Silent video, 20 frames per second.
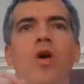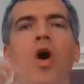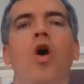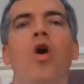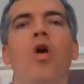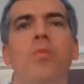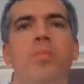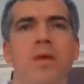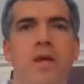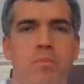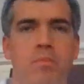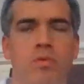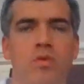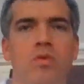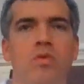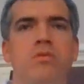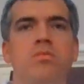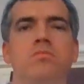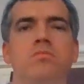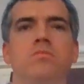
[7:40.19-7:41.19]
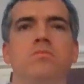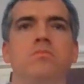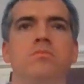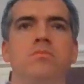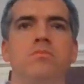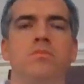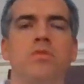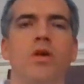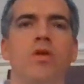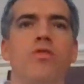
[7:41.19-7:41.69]
all people,
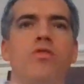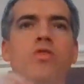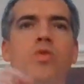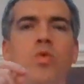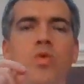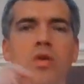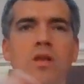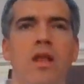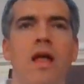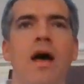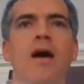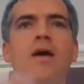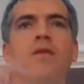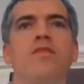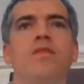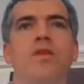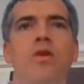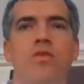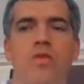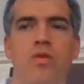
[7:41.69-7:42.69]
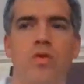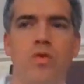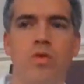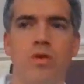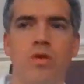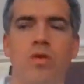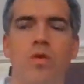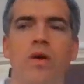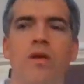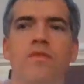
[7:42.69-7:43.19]
those who are alive and those who,
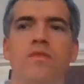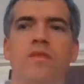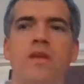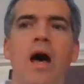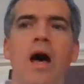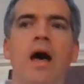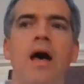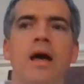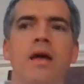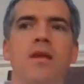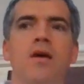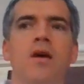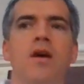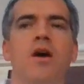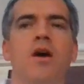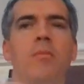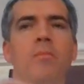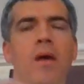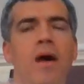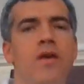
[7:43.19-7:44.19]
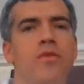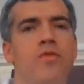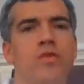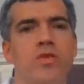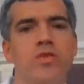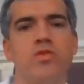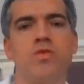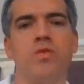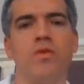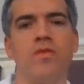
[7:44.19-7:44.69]
who have died, by
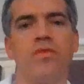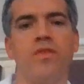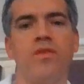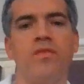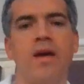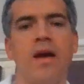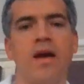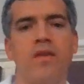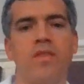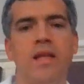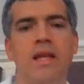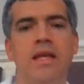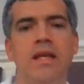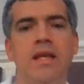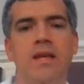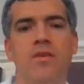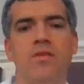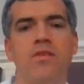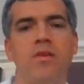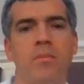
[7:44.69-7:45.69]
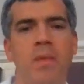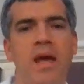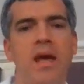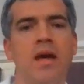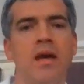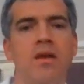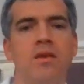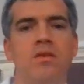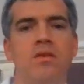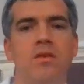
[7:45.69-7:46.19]
virtue of the fact that he is a
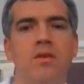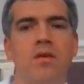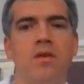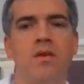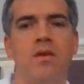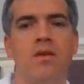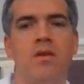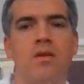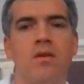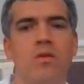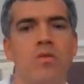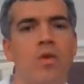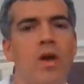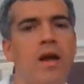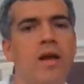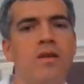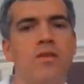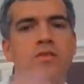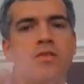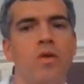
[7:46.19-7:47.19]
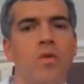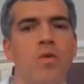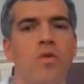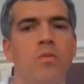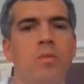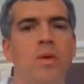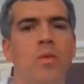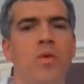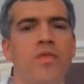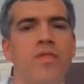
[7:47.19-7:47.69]
man, right? So it
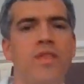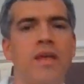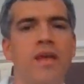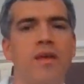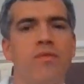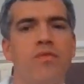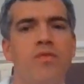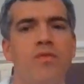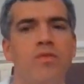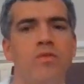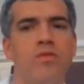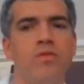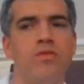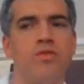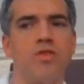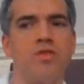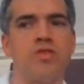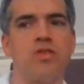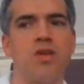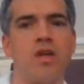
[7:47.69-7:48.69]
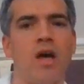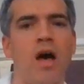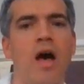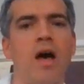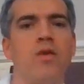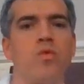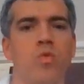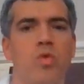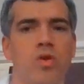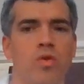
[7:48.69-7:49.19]
would be one thing if just
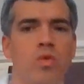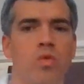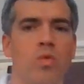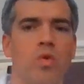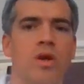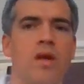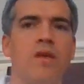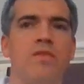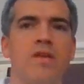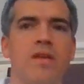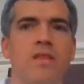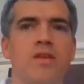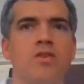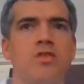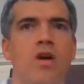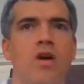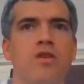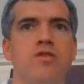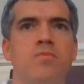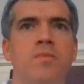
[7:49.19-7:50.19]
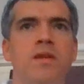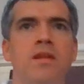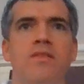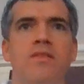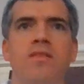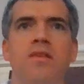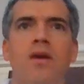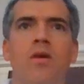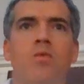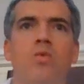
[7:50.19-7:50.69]
God we're, we're giving the judgment.
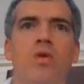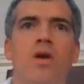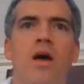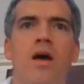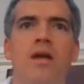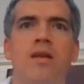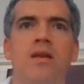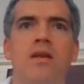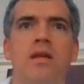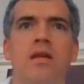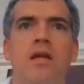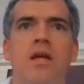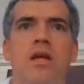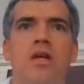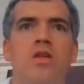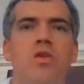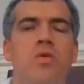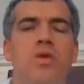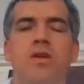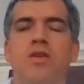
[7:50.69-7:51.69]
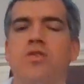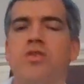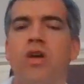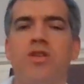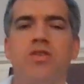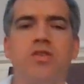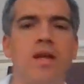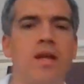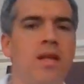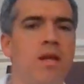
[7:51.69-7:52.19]
It's like, well, God, you can
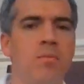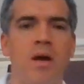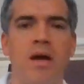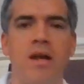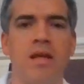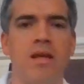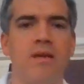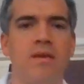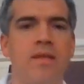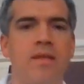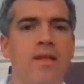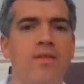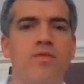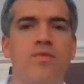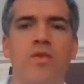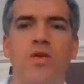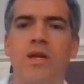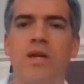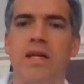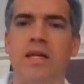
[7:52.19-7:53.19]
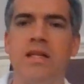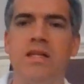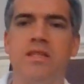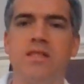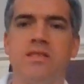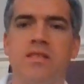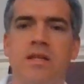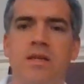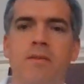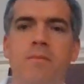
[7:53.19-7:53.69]
judge anybody, and that's very
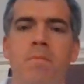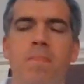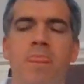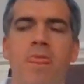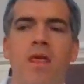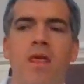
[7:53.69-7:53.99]
easy.